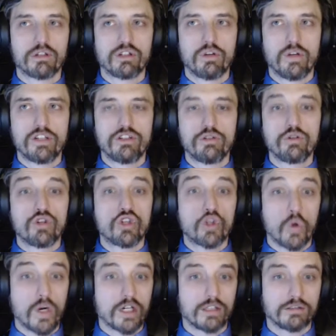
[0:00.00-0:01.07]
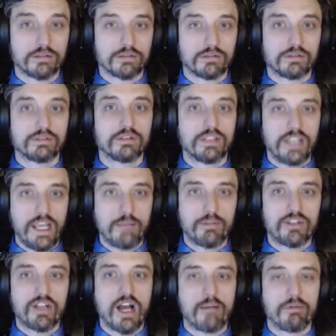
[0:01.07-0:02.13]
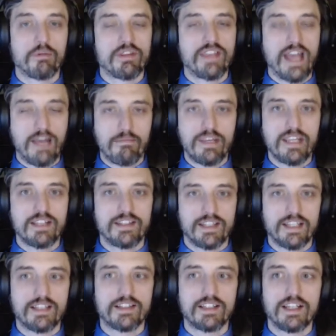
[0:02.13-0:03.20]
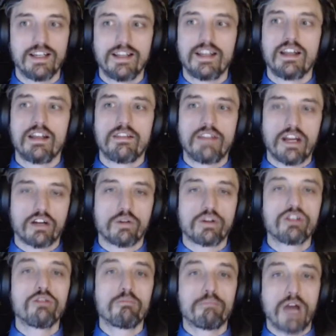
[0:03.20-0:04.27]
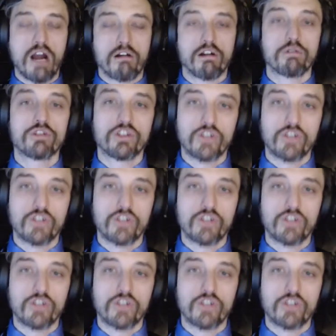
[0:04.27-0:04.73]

were going to short GameStop. And what that means is they're going to borrow